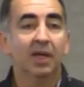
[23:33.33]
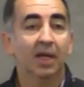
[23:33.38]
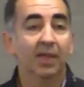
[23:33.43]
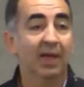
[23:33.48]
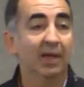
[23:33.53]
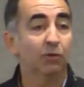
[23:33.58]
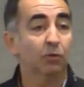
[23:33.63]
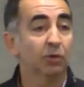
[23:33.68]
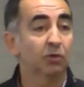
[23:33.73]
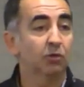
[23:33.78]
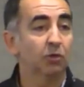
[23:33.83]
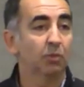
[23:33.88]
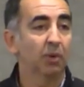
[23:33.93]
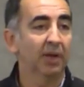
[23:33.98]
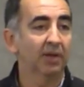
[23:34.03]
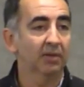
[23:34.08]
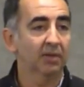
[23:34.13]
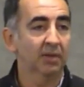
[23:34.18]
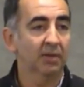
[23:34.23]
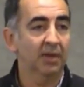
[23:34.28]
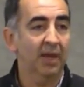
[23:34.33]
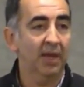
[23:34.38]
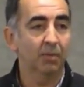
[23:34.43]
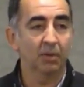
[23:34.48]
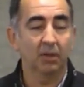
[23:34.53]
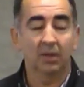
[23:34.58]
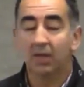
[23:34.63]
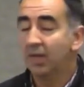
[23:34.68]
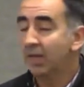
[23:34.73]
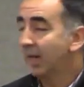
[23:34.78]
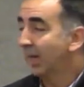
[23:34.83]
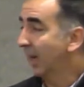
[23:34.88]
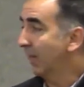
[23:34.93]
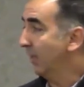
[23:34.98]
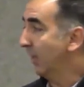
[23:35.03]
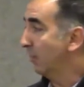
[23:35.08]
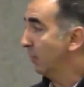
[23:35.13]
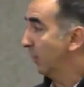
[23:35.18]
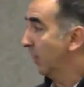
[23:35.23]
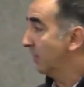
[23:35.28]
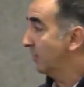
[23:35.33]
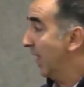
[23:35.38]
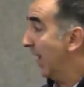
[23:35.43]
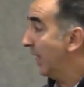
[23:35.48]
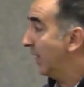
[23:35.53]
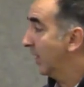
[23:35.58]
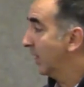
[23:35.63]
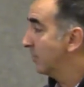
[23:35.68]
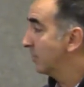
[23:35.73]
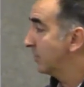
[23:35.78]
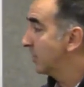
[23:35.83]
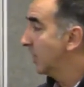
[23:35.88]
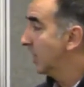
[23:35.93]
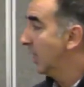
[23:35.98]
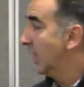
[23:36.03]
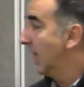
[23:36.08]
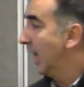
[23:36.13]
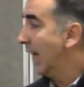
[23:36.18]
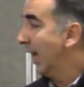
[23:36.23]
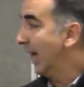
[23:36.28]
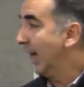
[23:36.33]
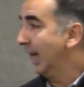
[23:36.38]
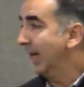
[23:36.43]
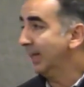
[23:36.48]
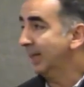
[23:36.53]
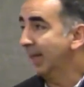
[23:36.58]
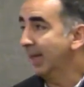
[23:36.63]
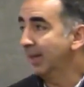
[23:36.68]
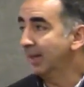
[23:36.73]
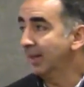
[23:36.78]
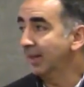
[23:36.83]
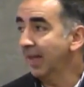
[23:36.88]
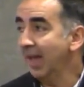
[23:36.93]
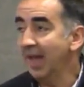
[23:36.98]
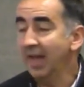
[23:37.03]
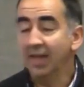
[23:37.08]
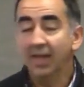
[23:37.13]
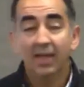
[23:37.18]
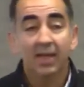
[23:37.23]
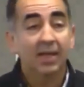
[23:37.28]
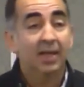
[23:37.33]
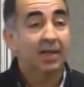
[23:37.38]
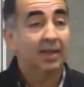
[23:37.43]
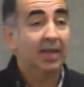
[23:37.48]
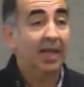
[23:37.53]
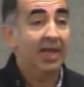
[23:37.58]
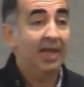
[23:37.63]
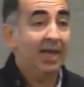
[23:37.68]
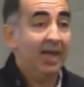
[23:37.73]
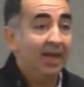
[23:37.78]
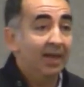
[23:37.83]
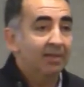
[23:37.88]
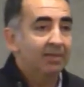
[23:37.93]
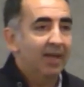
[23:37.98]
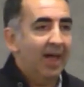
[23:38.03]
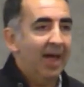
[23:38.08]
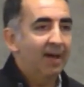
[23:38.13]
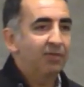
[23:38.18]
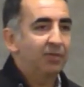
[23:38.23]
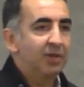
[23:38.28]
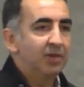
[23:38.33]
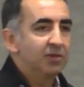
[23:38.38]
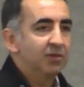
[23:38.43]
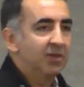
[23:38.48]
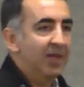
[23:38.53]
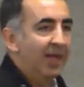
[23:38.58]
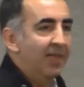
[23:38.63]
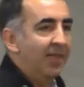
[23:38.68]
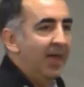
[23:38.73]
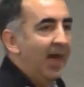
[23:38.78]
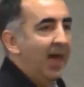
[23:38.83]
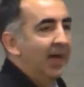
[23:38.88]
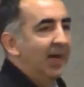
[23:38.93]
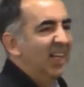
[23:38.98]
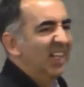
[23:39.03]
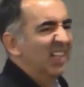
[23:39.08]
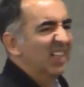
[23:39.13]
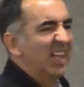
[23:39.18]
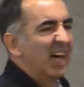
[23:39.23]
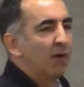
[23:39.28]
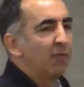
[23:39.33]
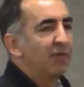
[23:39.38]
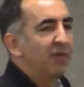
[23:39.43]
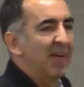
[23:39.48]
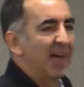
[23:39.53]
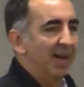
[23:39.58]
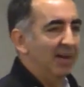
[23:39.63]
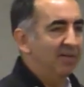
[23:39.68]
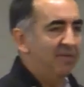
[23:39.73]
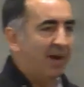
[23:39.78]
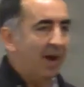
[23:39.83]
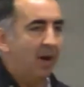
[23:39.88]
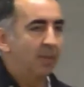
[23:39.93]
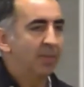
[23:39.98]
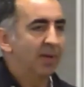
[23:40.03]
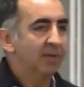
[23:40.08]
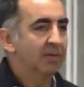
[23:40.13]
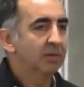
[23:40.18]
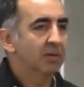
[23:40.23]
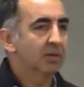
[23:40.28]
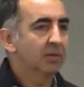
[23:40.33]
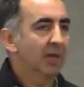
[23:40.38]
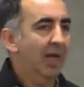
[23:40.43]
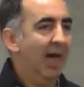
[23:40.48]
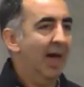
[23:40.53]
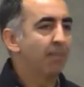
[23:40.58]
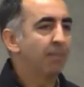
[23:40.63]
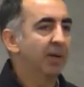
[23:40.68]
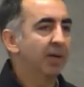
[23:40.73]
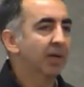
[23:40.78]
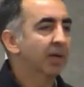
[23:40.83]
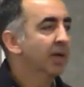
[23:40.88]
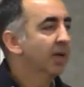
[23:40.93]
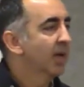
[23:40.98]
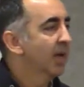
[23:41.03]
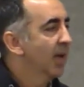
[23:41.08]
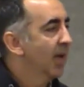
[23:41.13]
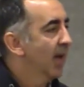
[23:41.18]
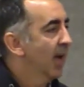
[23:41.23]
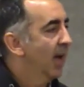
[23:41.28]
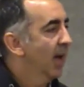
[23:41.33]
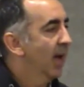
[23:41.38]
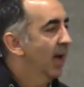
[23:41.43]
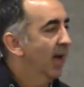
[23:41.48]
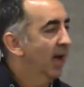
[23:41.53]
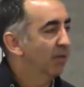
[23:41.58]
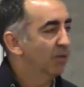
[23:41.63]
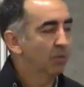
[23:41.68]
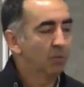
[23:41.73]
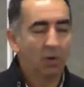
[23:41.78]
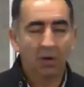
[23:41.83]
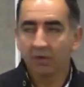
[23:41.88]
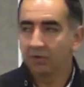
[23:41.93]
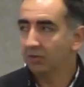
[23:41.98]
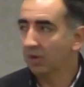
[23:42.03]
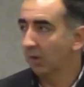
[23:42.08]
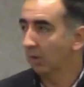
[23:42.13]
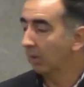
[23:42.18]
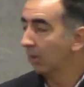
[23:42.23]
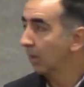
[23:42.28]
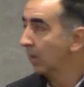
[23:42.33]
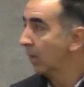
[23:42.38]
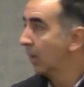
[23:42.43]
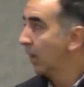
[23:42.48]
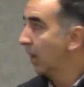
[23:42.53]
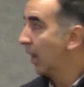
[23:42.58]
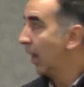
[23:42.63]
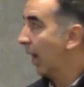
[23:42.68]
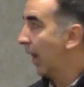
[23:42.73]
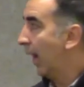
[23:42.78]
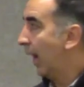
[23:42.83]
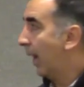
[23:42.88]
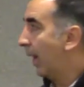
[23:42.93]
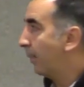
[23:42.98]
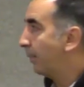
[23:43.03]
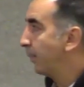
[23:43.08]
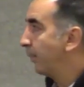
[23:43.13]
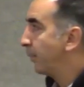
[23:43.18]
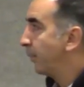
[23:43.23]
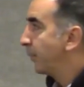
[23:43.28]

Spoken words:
and that's what you bring to the table. And I think for executives, at the end of the day, they have to understand that and allow for that environment to happen ever more so. I